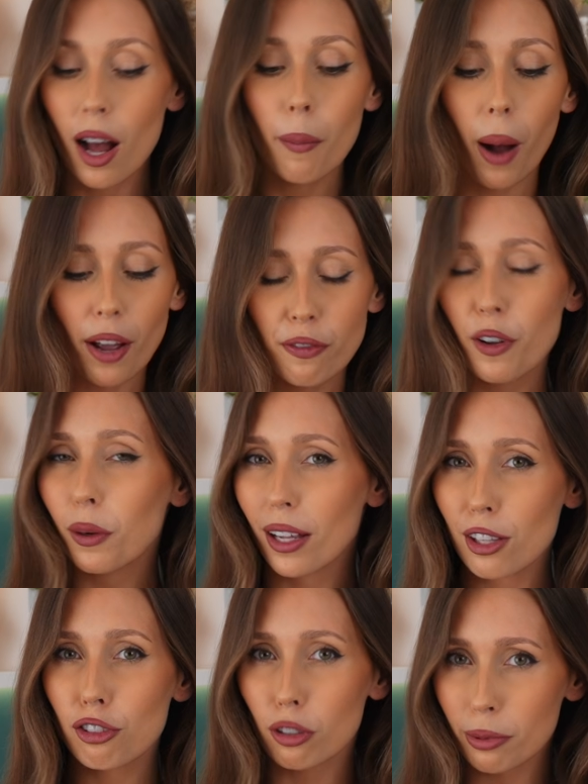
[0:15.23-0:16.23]
but I feel like
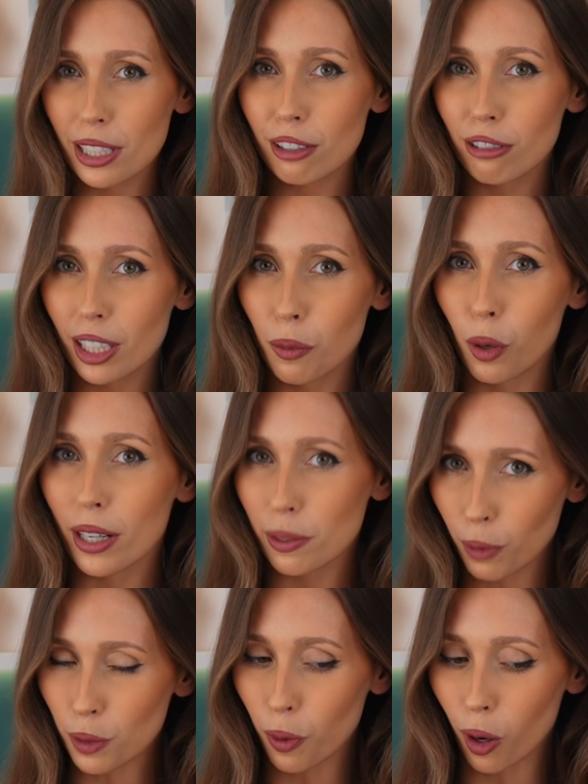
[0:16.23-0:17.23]
the strawberries and cream one is
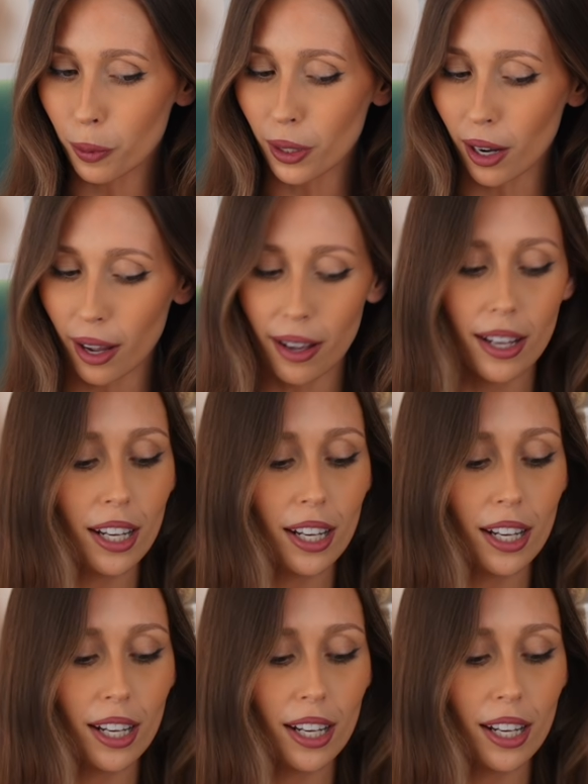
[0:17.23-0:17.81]
most popular.